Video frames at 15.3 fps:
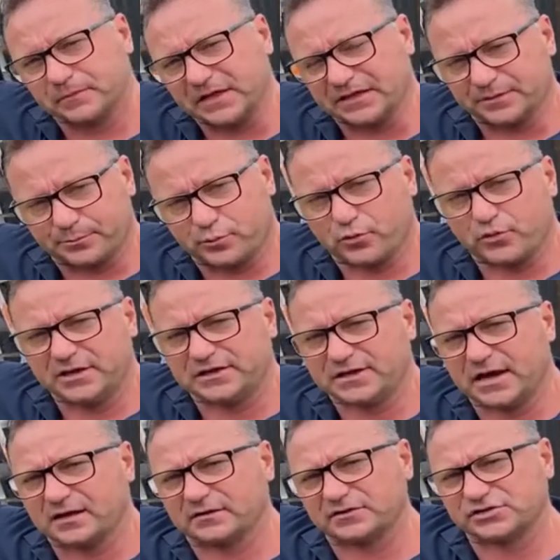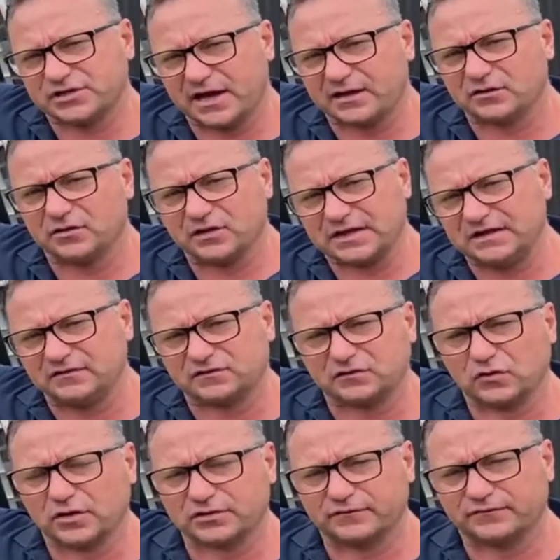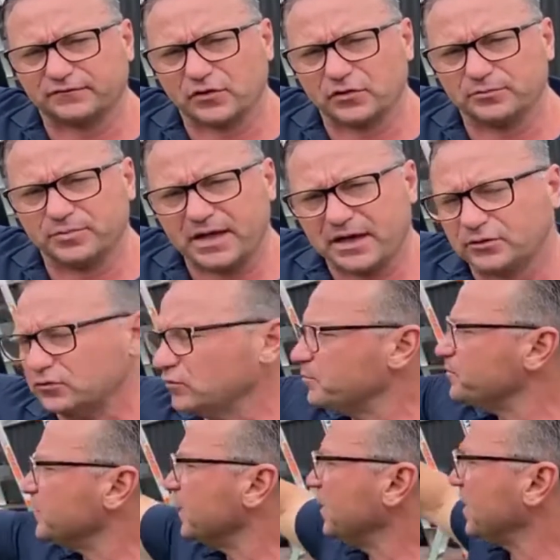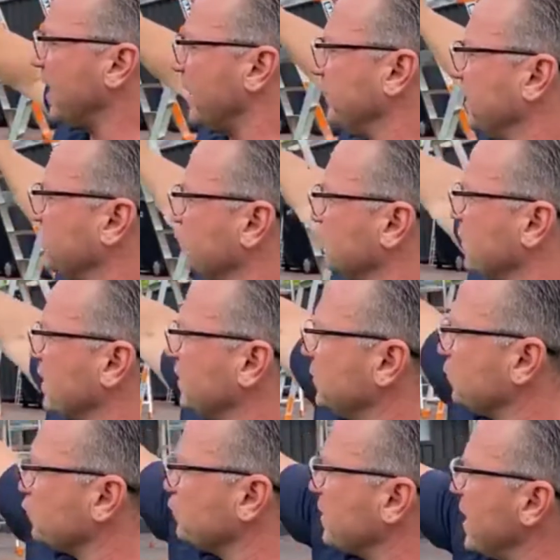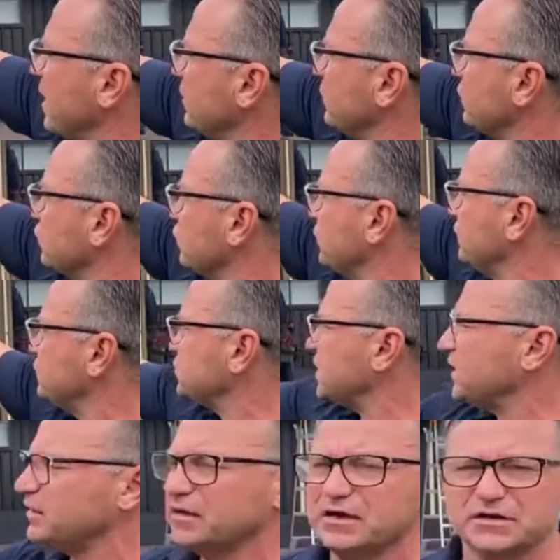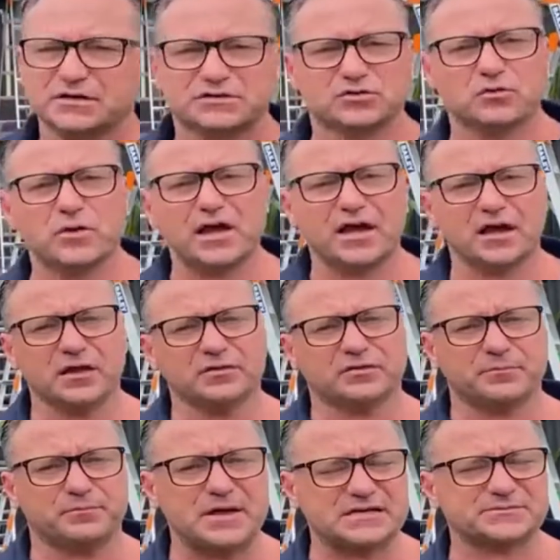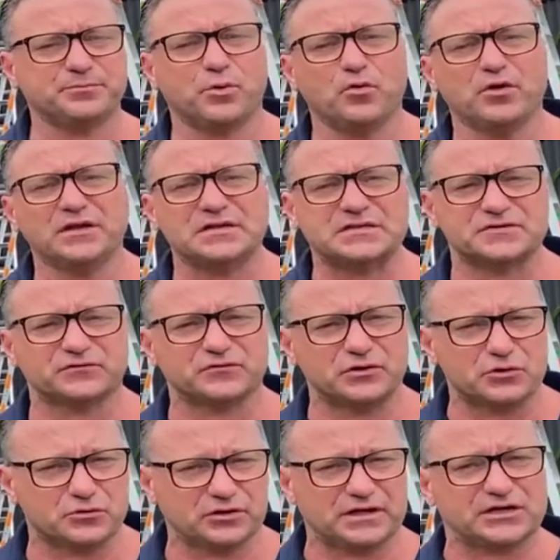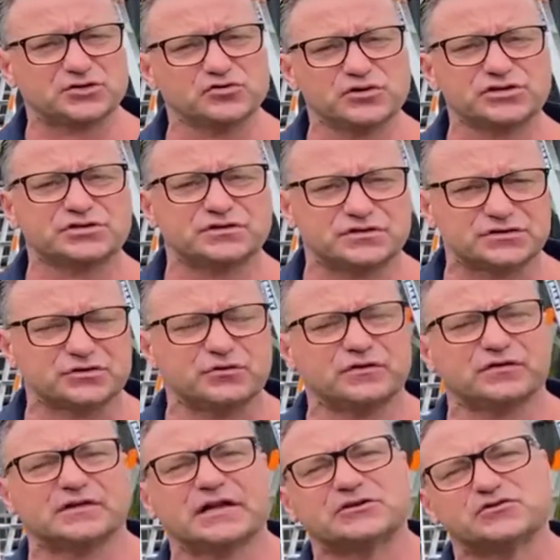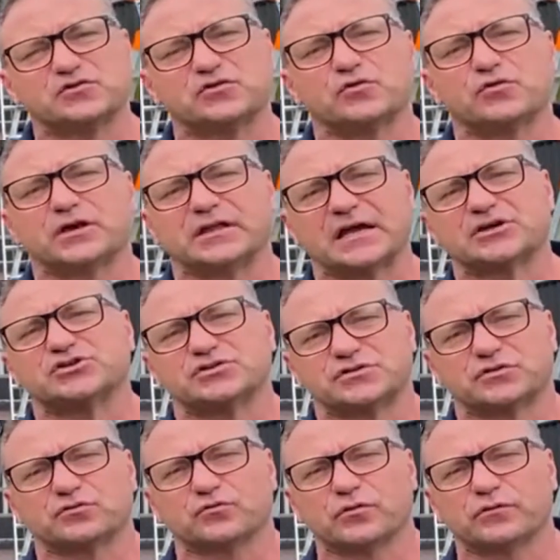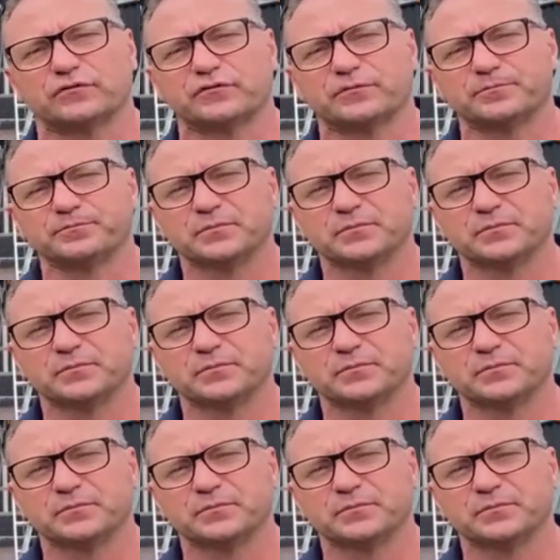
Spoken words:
in a pre-cut channel inside the foam panel and then run around the roof sheet to where the best point is for your electrician to do his electrical connection to the roof.